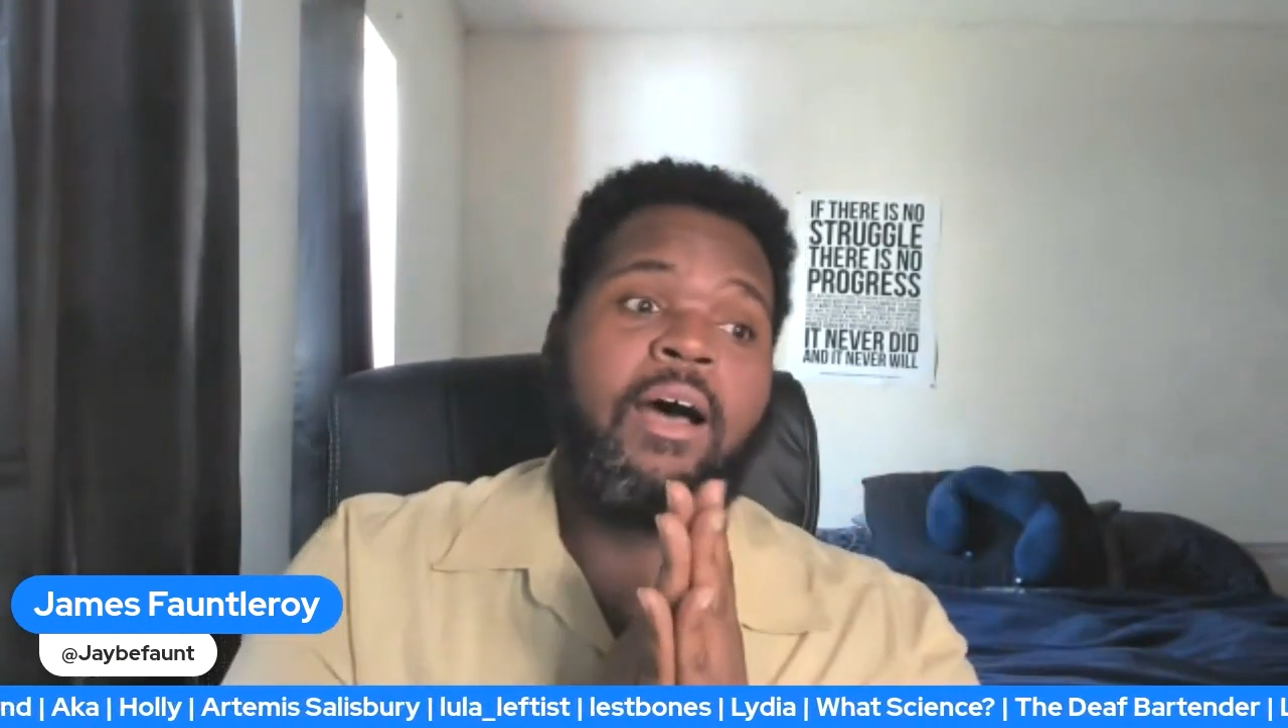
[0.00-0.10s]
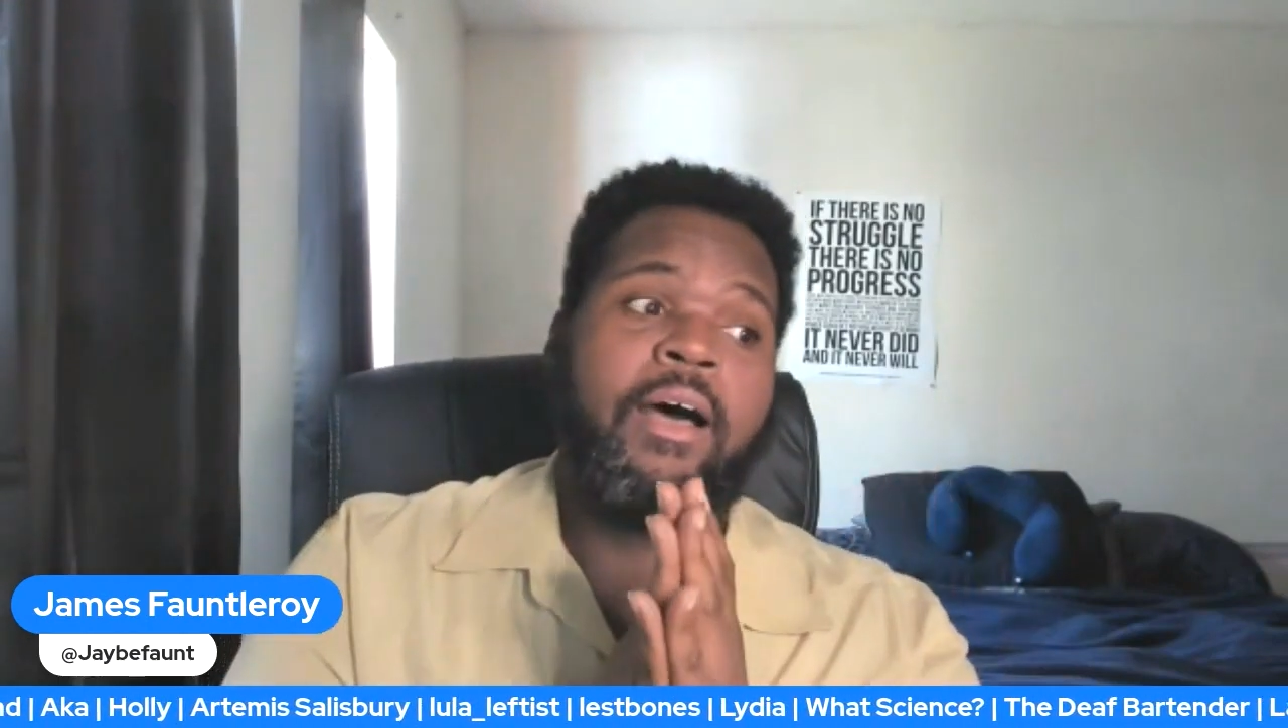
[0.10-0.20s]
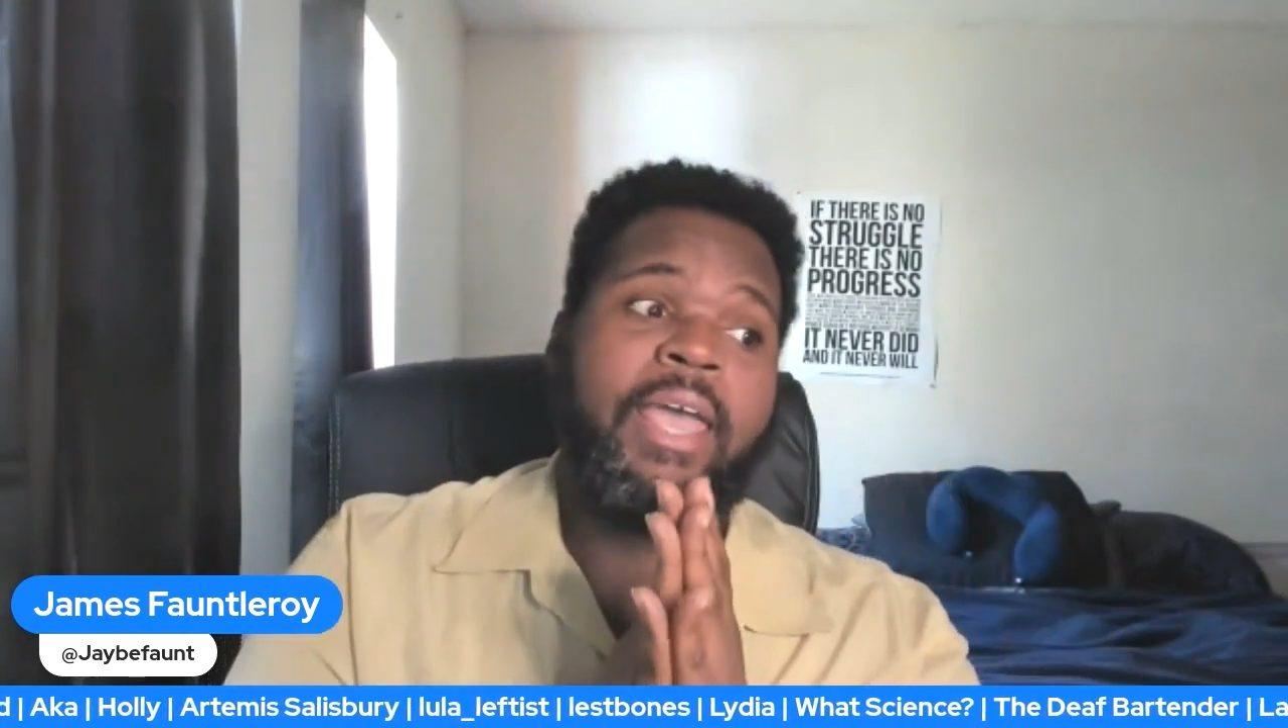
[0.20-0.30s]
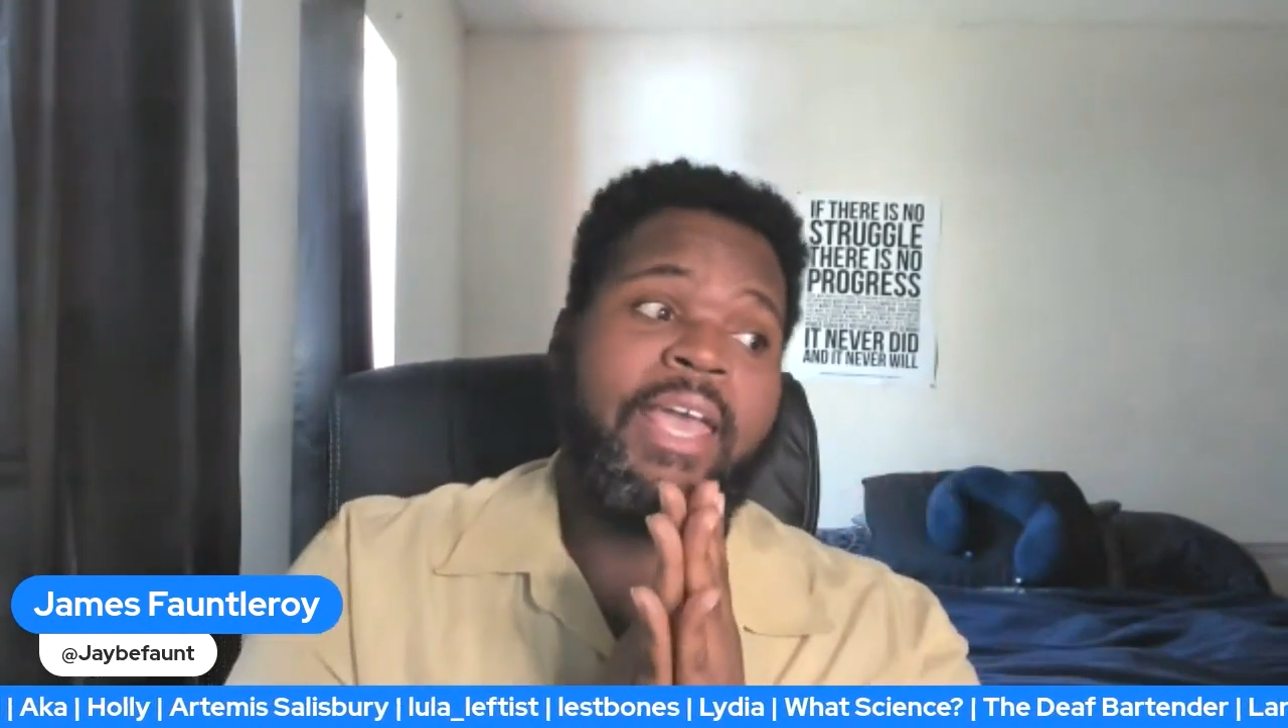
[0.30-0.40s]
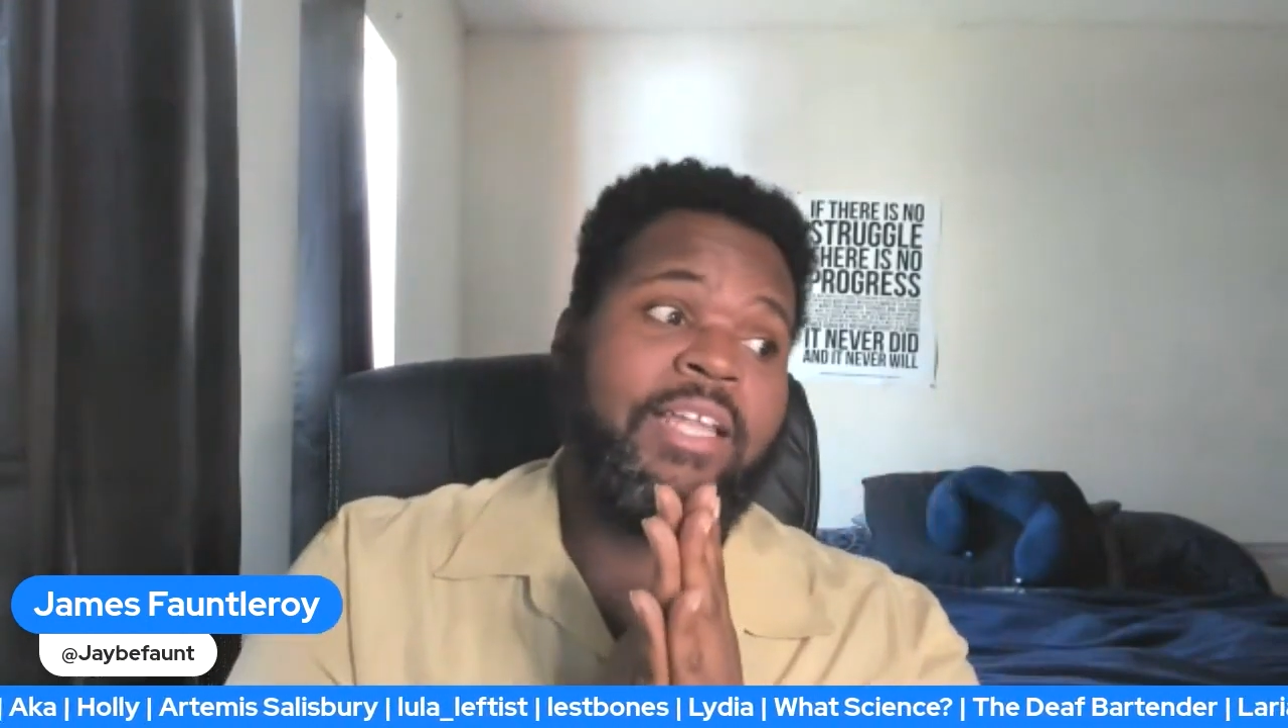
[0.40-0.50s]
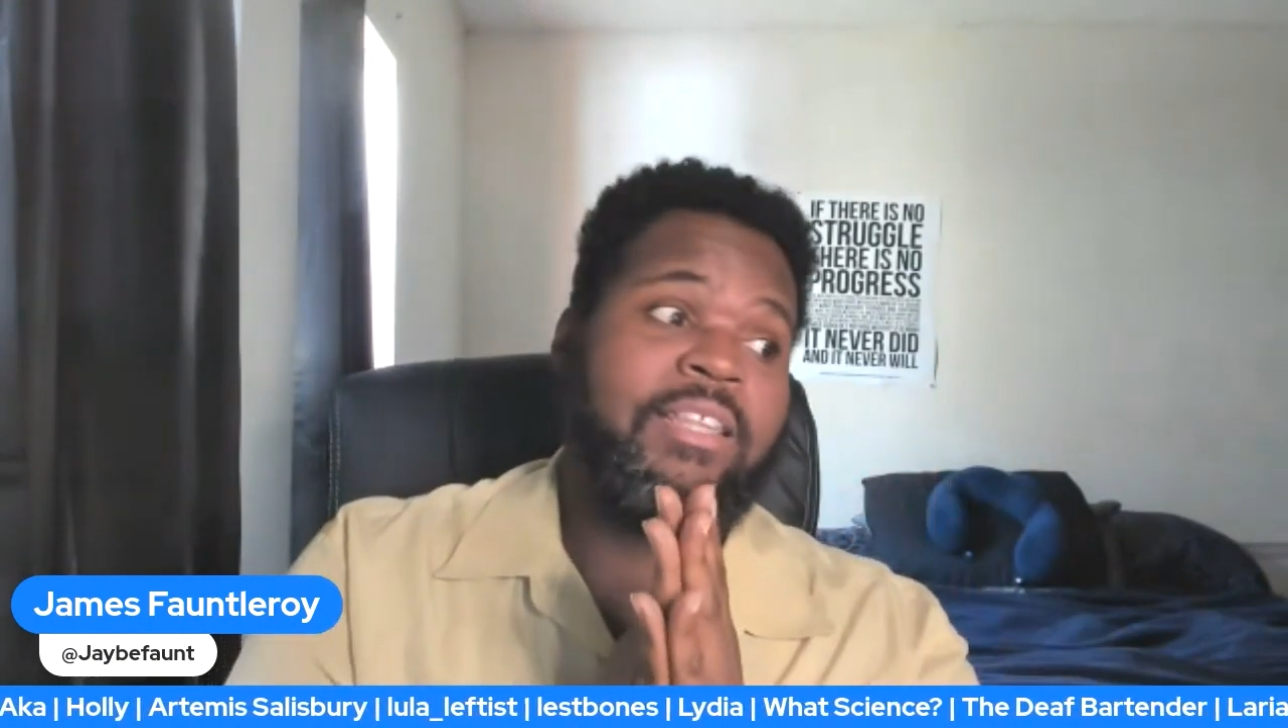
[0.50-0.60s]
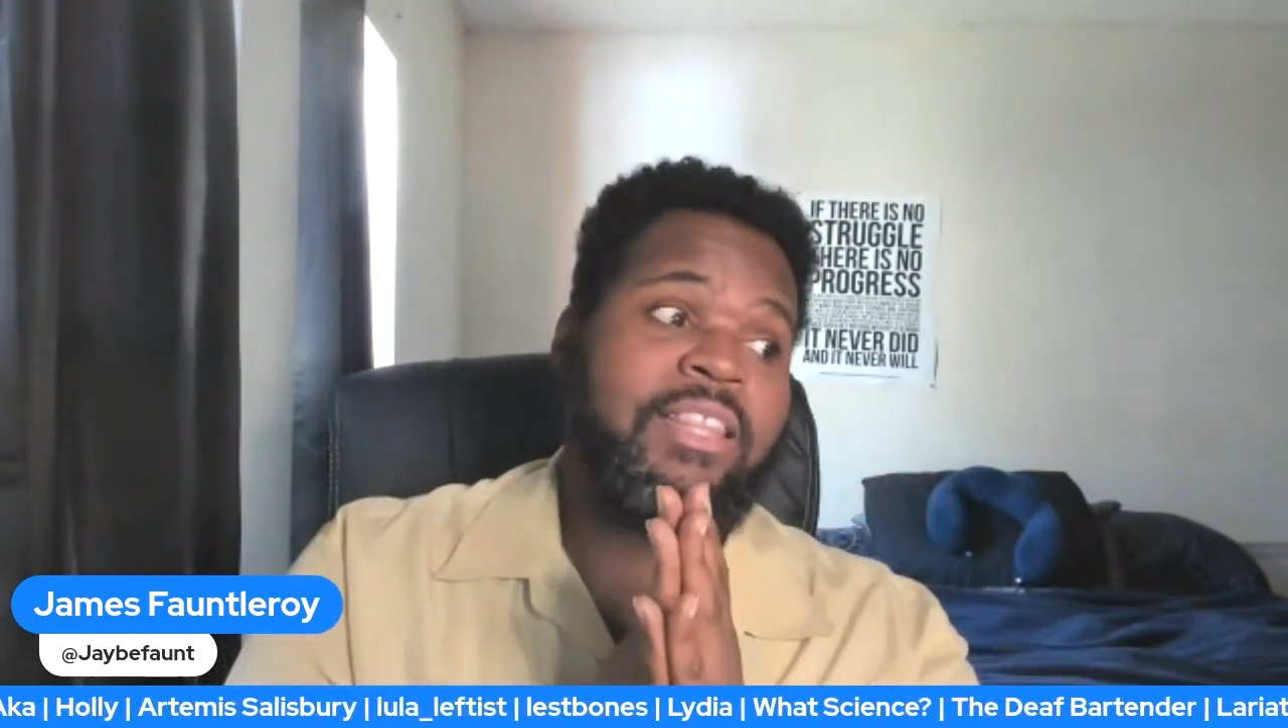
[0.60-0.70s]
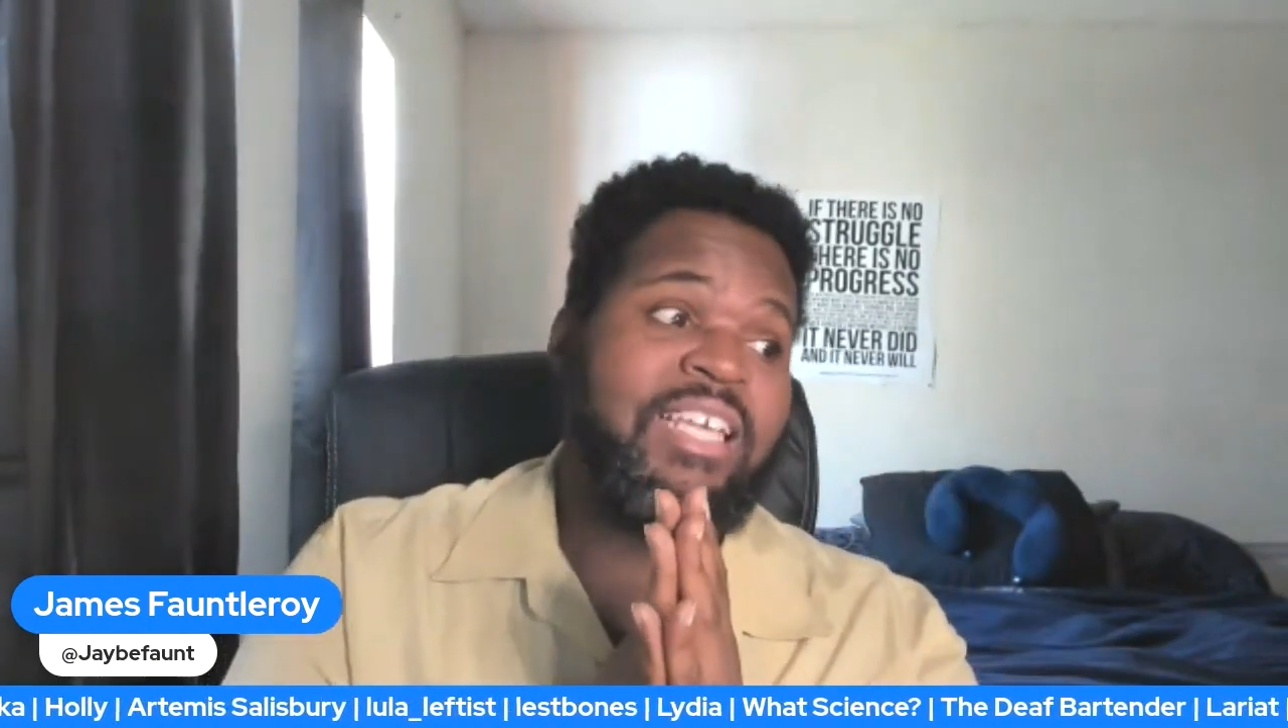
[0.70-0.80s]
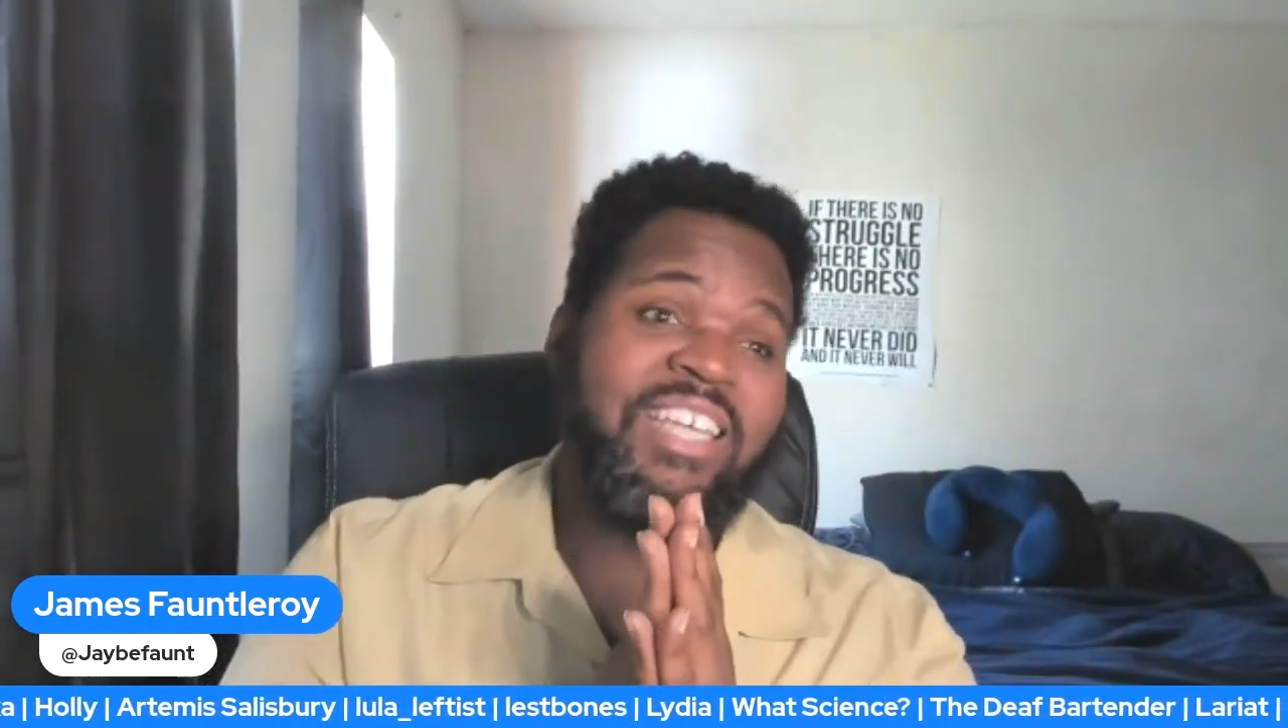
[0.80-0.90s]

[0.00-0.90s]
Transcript: and things